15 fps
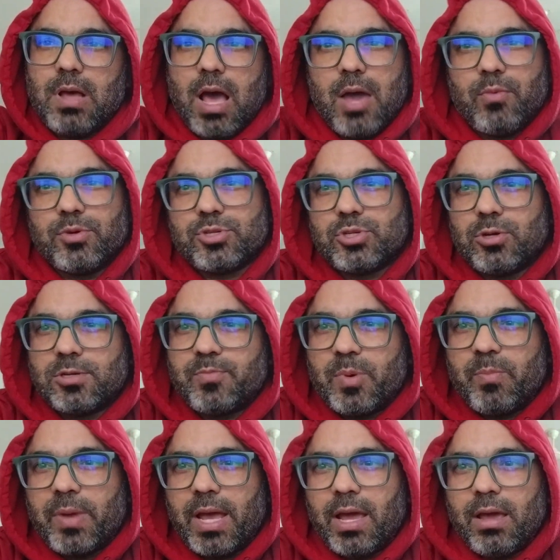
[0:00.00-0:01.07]
I was not
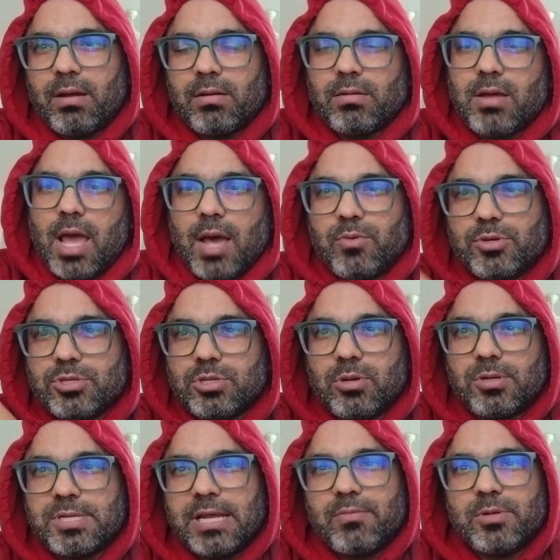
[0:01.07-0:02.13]
prepared, I was
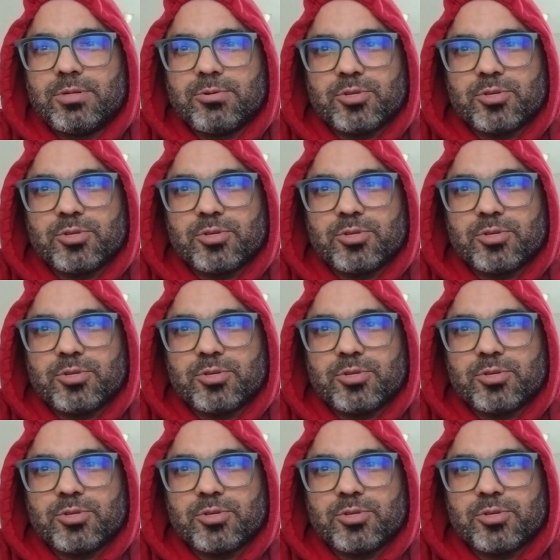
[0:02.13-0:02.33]
not able